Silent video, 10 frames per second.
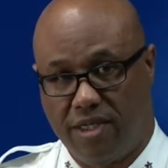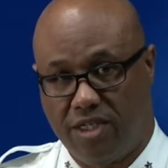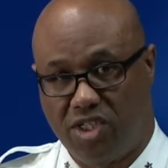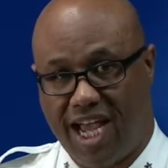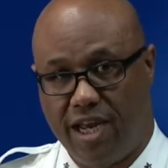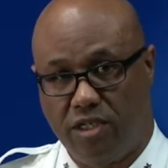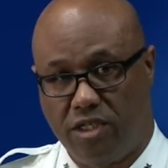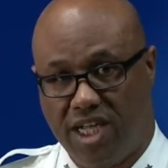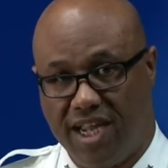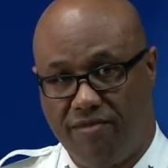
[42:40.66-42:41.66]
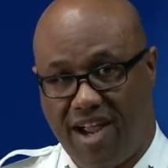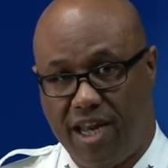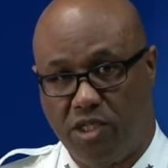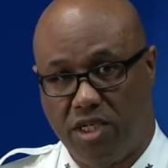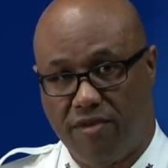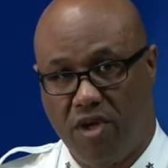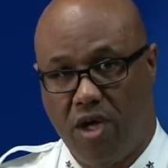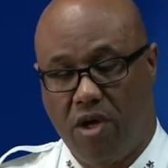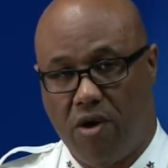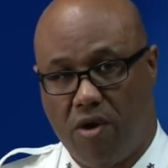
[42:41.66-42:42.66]
decided to take advantage of
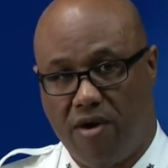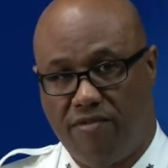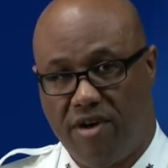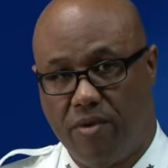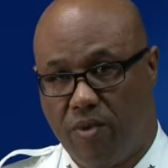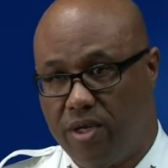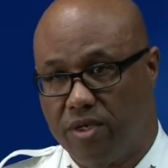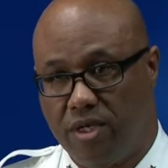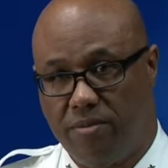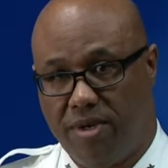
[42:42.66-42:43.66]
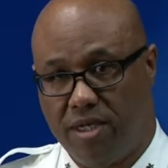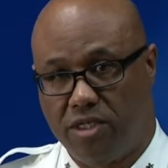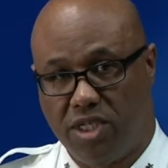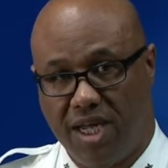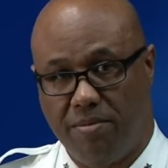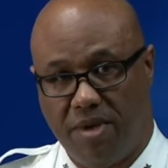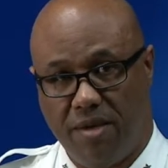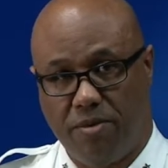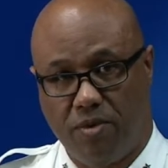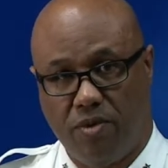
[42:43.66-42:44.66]
or it very well could have been the same
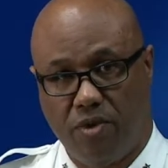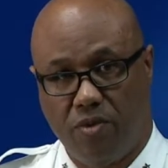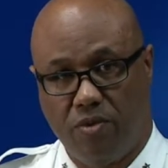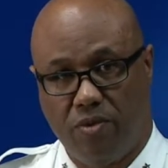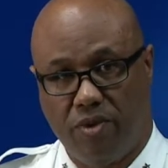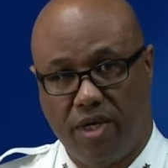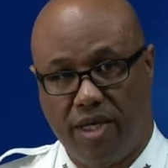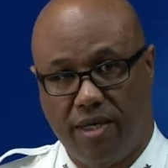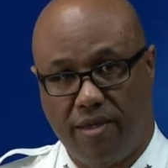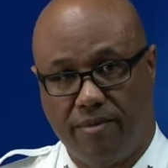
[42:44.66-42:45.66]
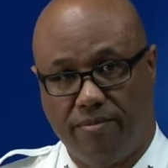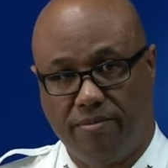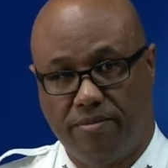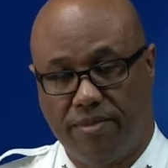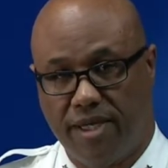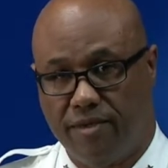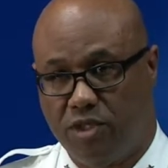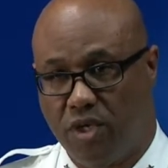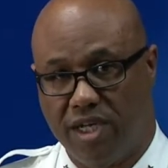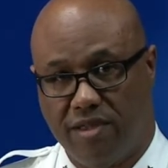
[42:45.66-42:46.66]
people who uh, uh,
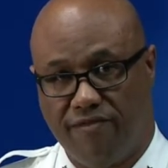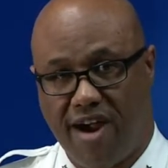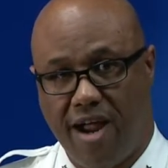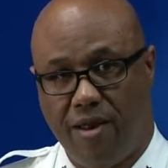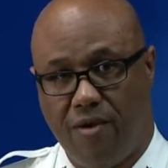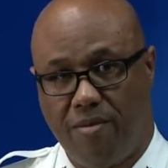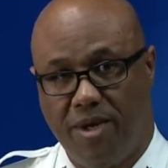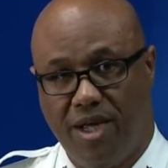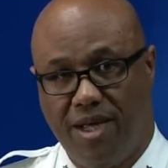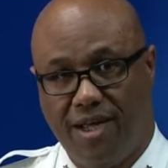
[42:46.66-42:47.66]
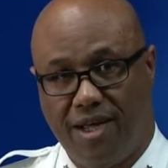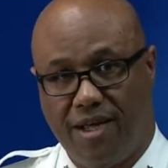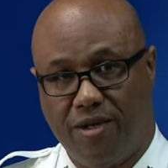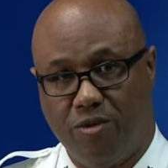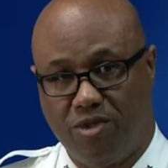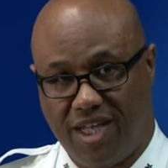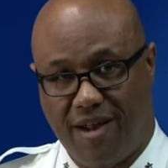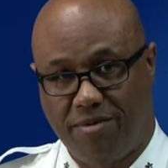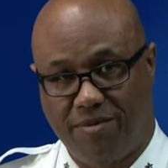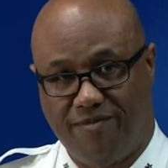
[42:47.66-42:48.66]
triggered the fire alarm, uh, who set
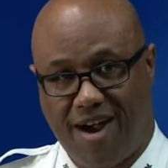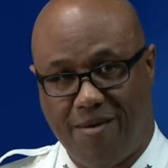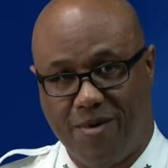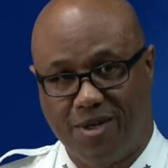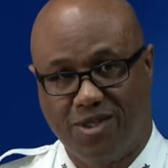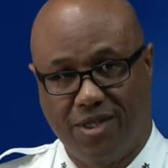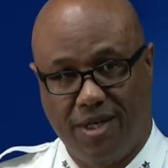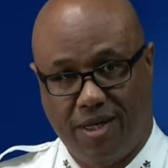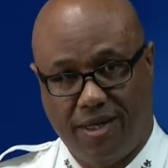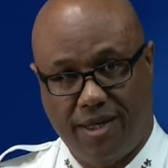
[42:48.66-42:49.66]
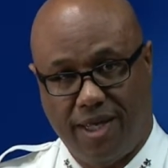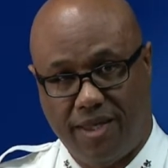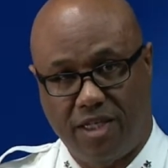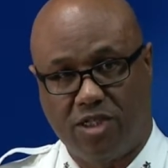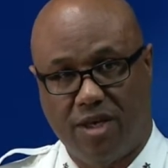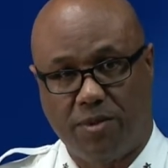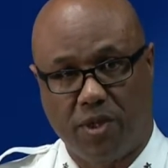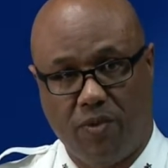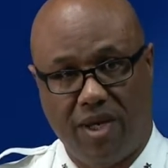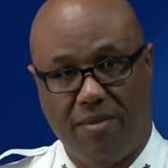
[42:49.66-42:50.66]
off some fireworks, and then
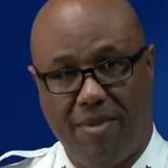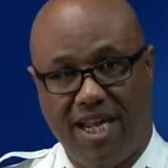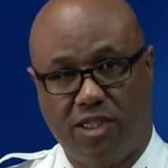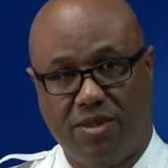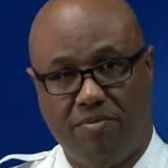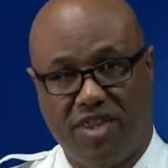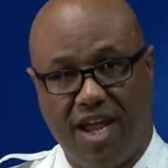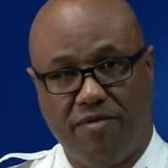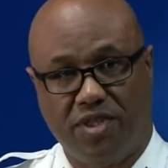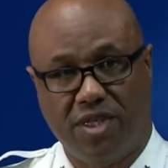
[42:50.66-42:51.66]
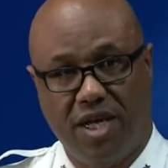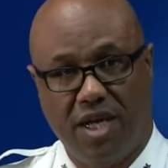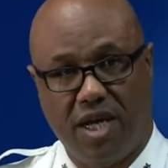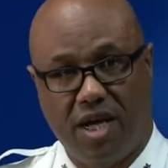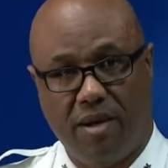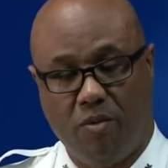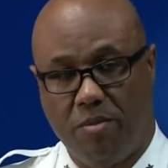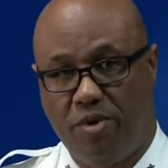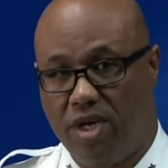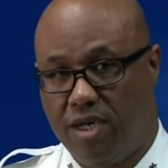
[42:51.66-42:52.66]
subsequently made some thefts. Um, we're
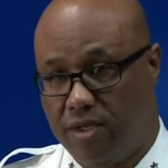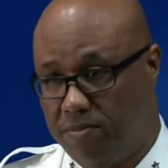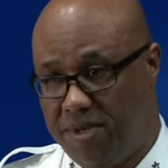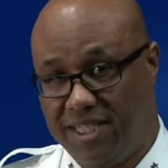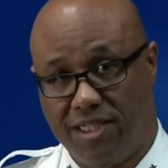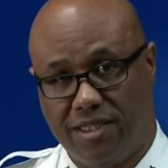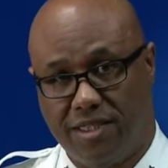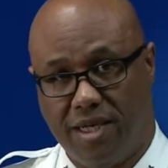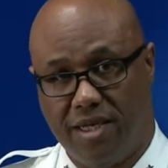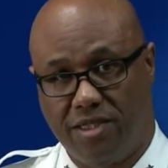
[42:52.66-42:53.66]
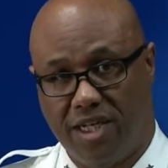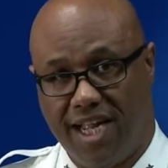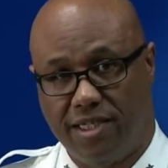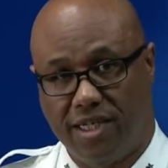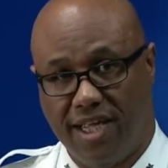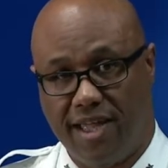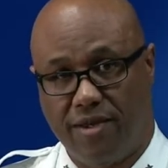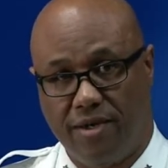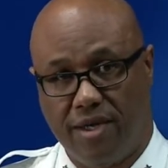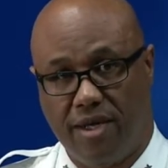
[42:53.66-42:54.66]
putting the pieces to that together
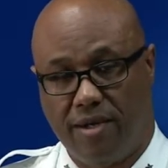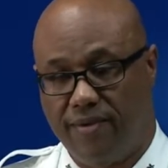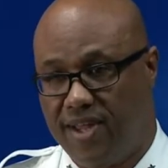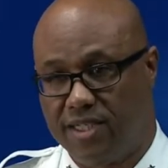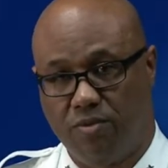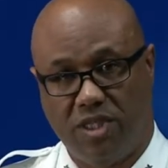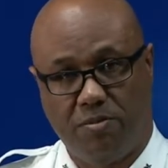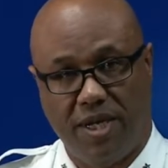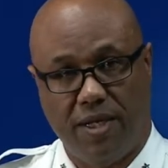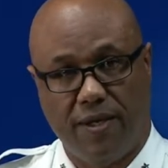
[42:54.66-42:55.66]
as we speak.